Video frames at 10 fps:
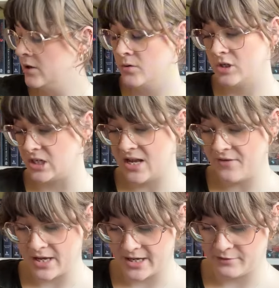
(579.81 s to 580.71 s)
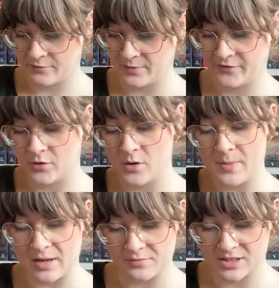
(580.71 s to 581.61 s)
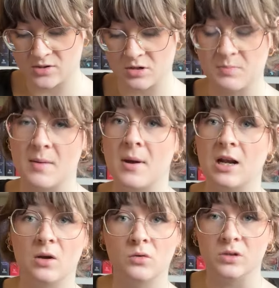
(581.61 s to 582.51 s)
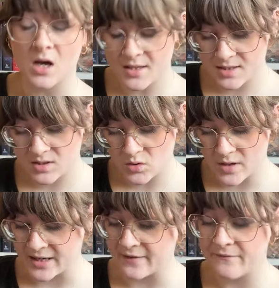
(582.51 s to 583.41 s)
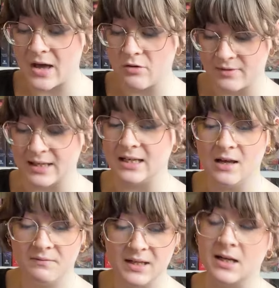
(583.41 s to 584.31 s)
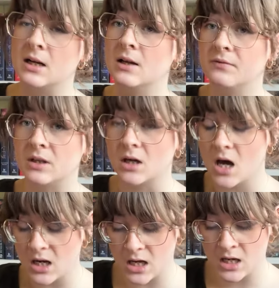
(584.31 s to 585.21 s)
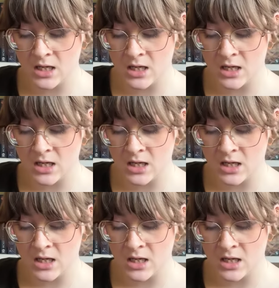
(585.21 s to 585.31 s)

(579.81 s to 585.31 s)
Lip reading: which I'd never heard of before, but it was stocked by my local yarn store and it felt really lovely and I loved the colour.